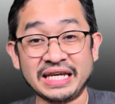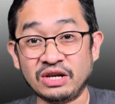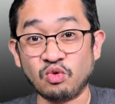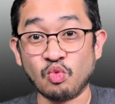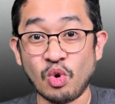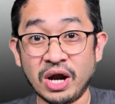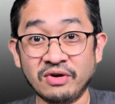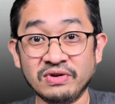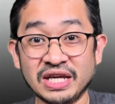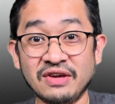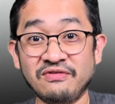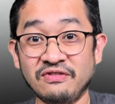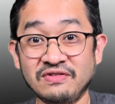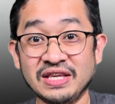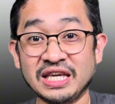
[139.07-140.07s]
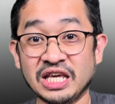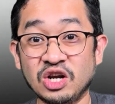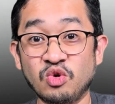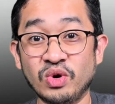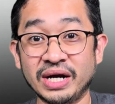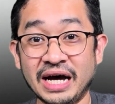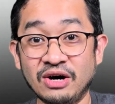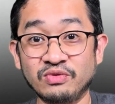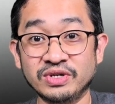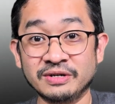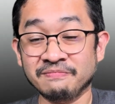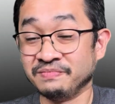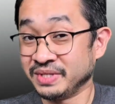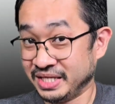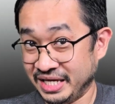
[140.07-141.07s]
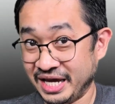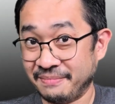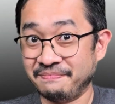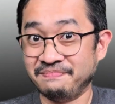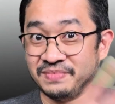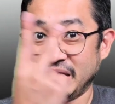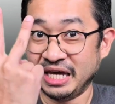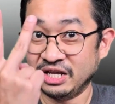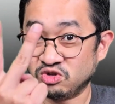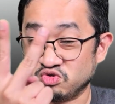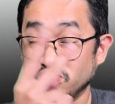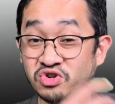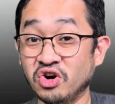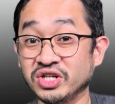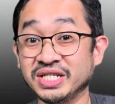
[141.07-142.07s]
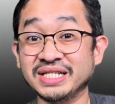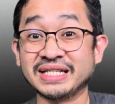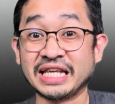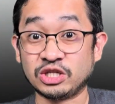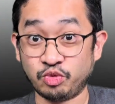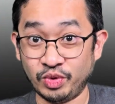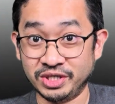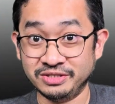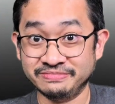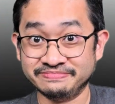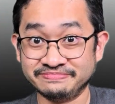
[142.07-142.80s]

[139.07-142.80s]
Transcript: at 1 ringgit 50 kilowatt hour. Yep, and it's two nozzles as well.